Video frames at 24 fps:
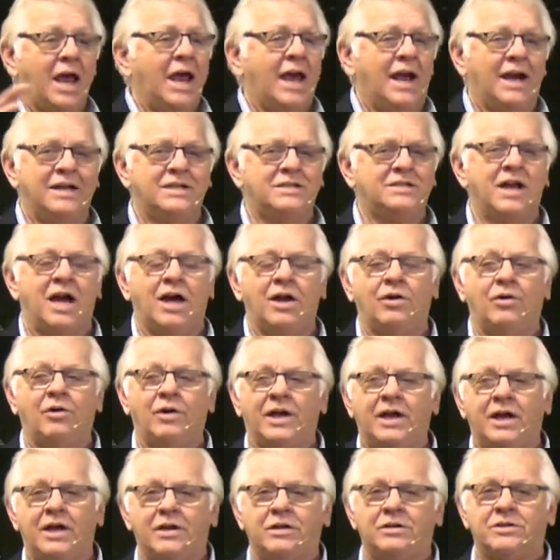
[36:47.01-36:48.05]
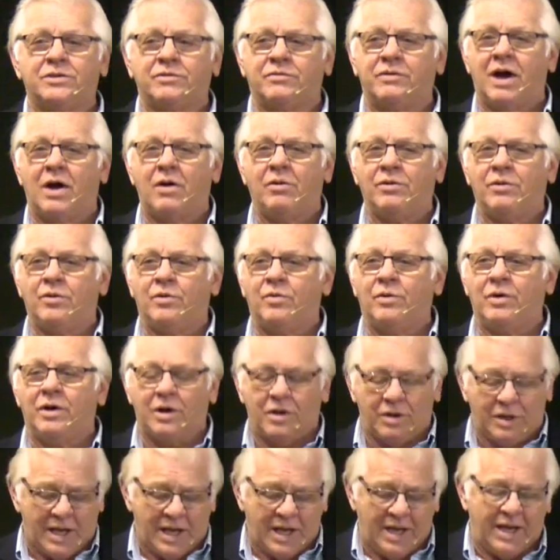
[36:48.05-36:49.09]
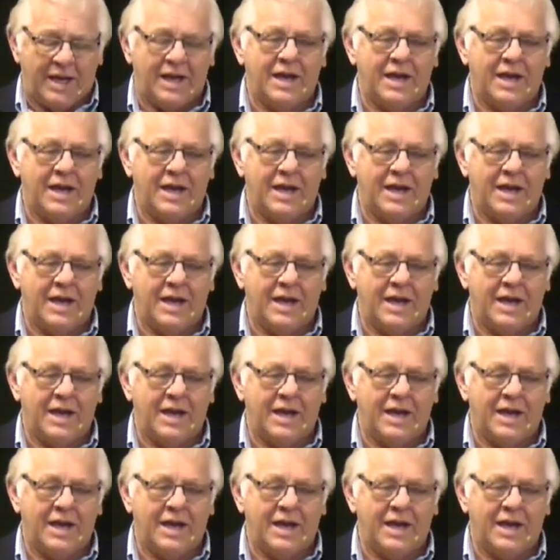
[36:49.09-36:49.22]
and it's not only here, it's around the world,